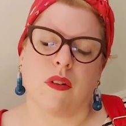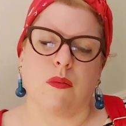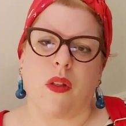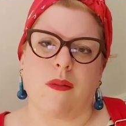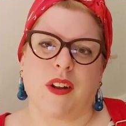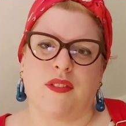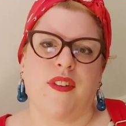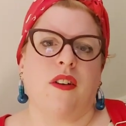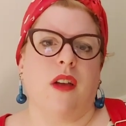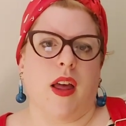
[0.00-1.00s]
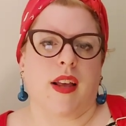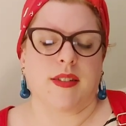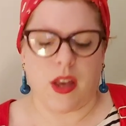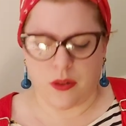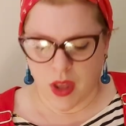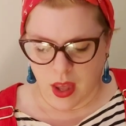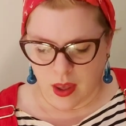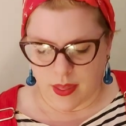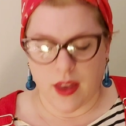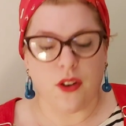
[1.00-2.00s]
what they're going to feel like. So
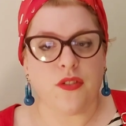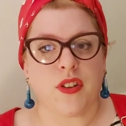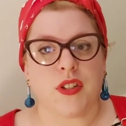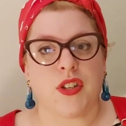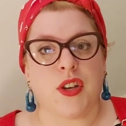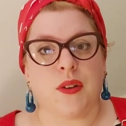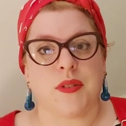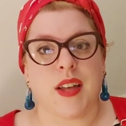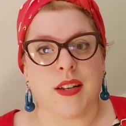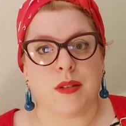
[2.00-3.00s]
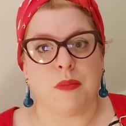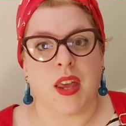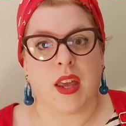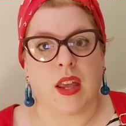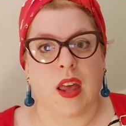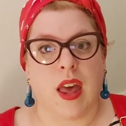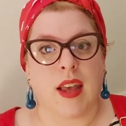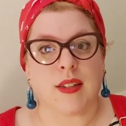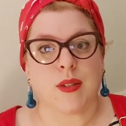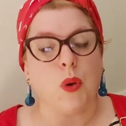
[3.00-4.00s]
they offered to send me
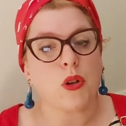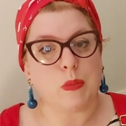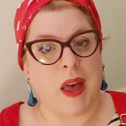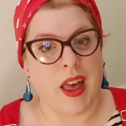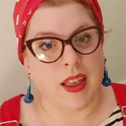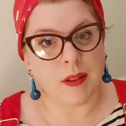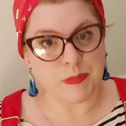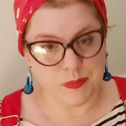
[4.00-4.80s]
a swatch pack,